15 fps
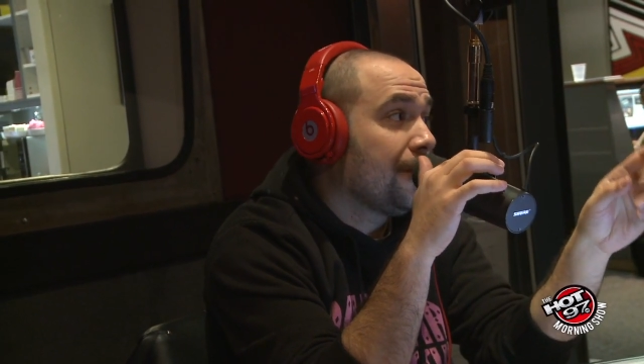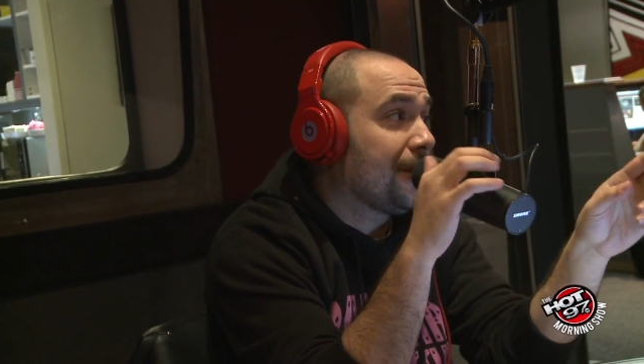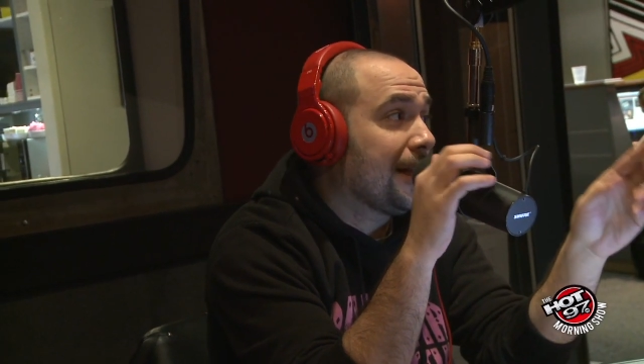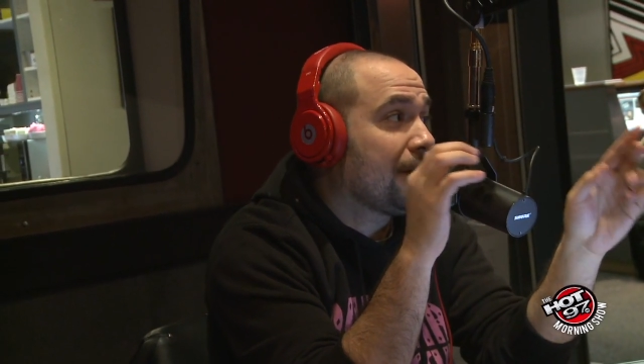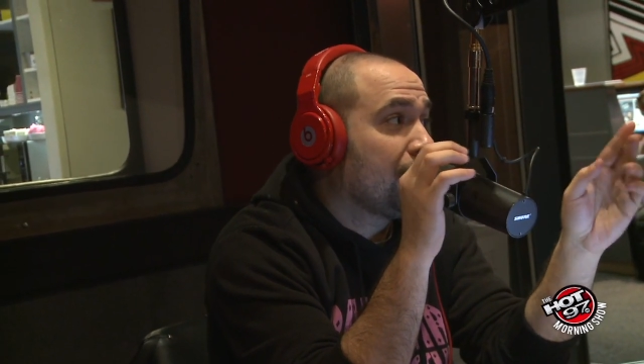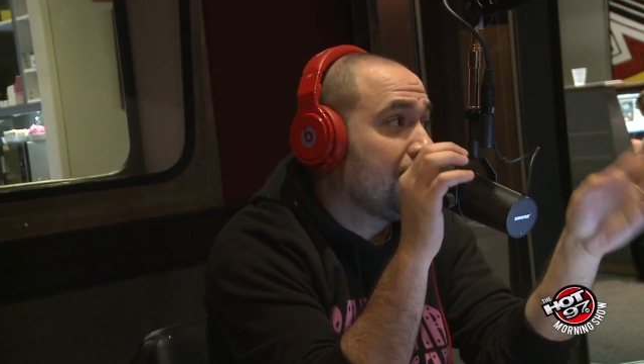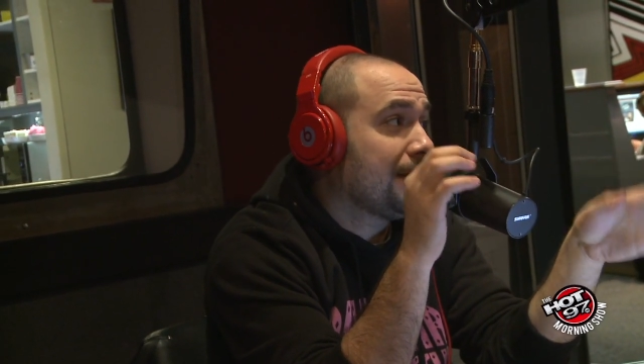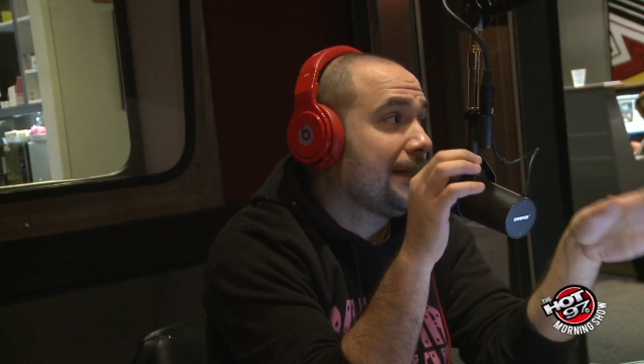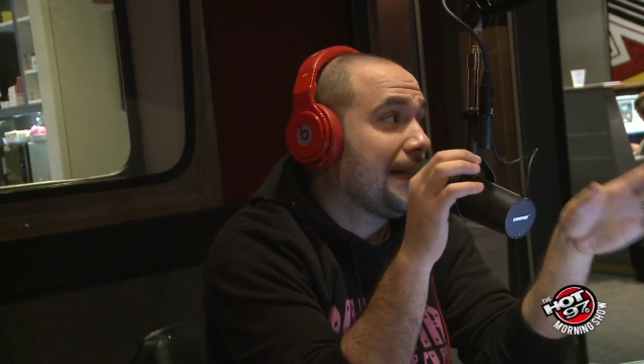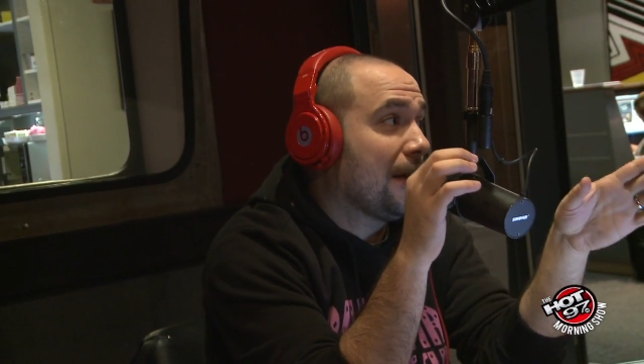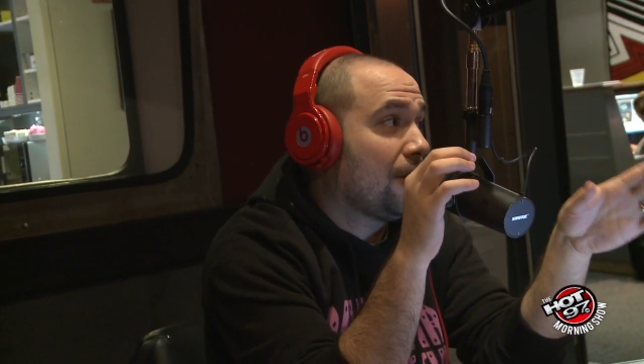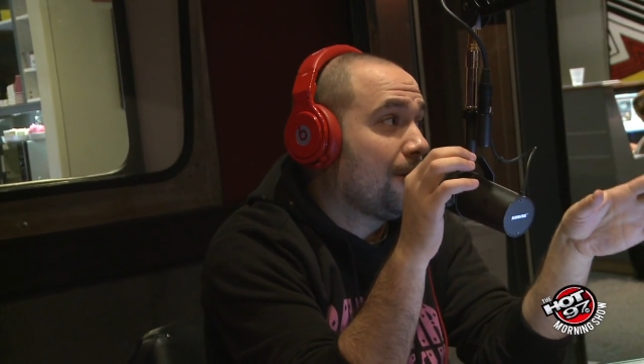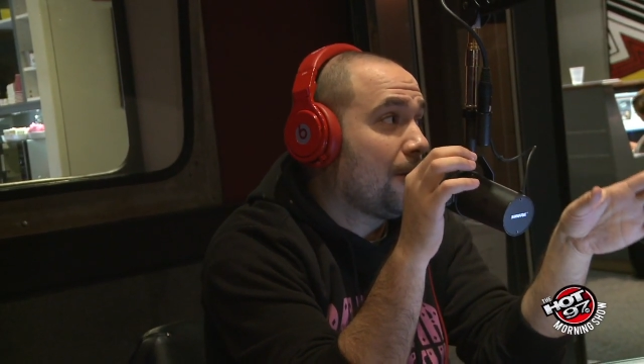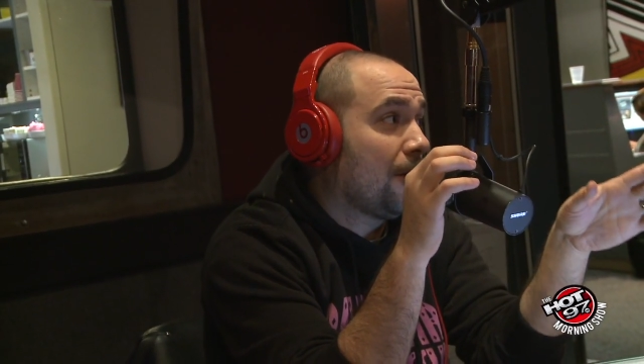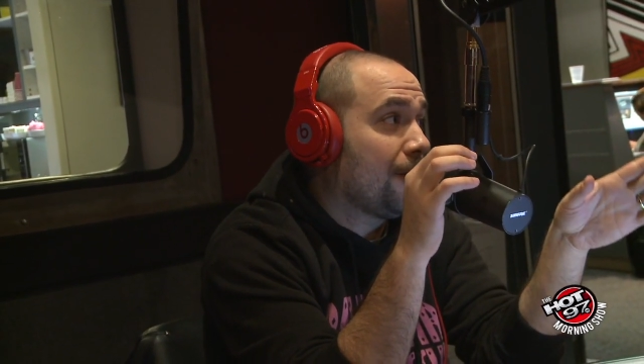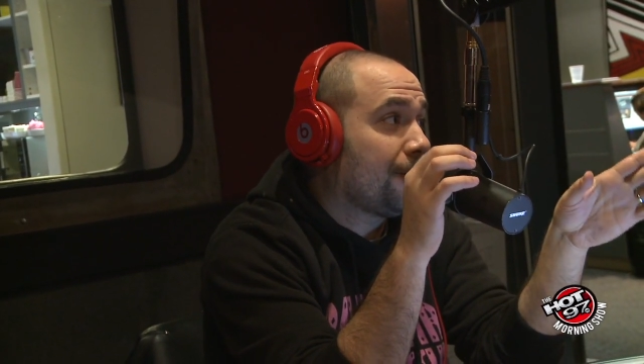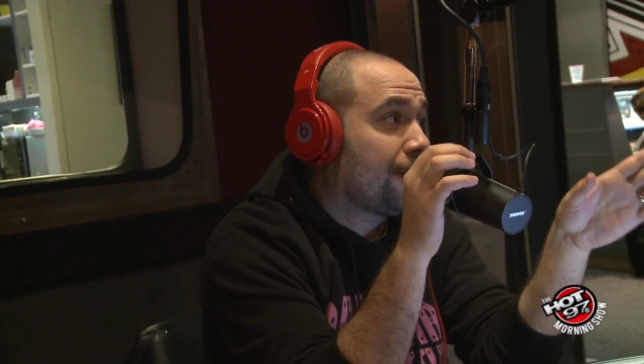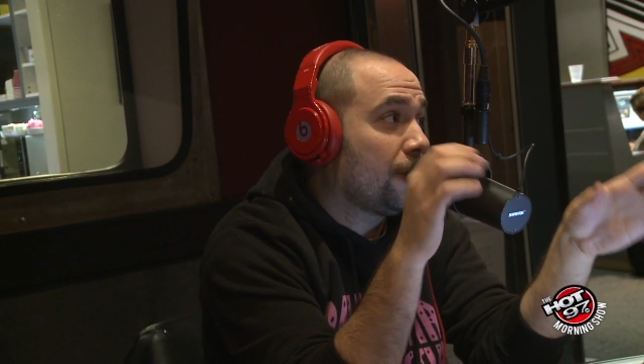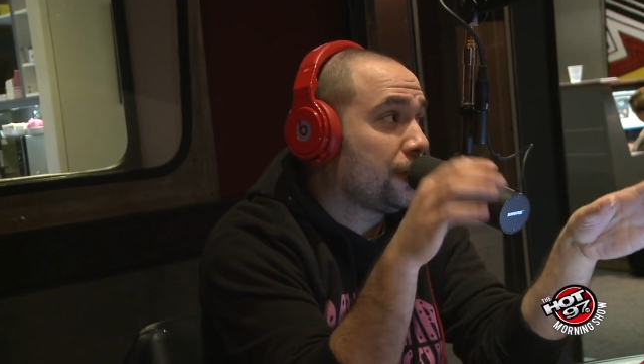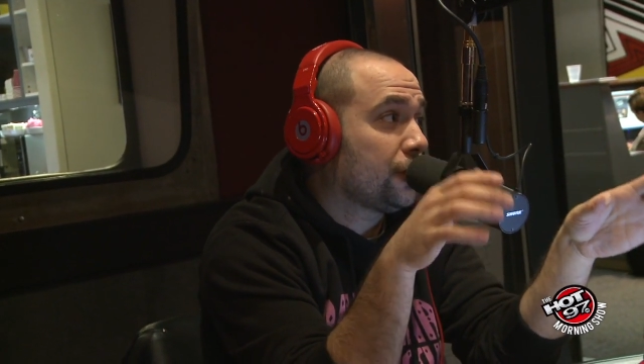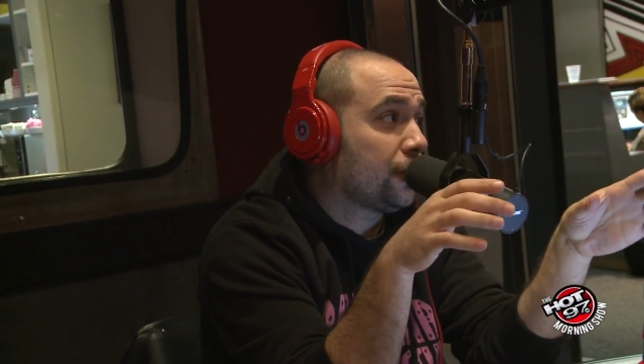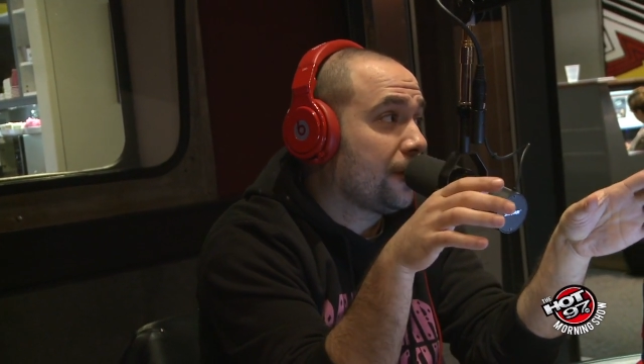They couldn't get him on the
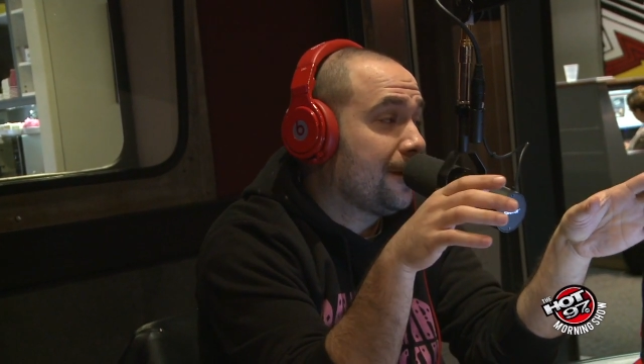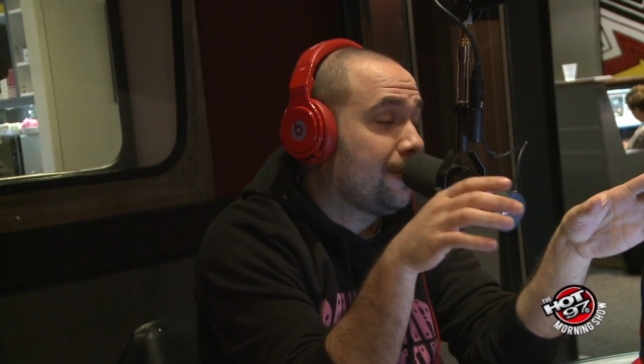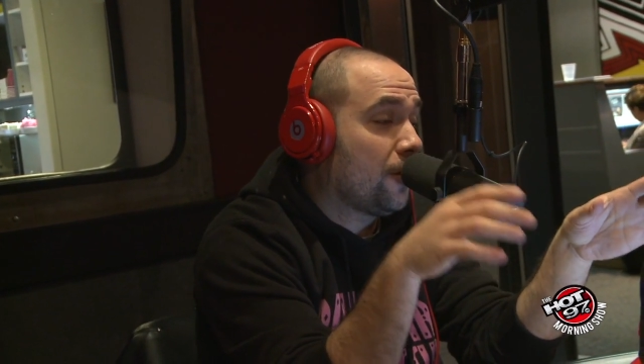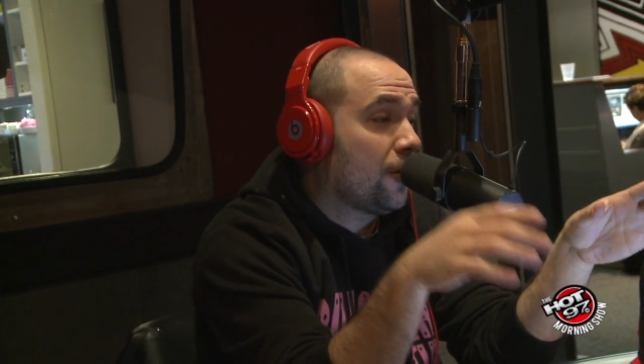first-degree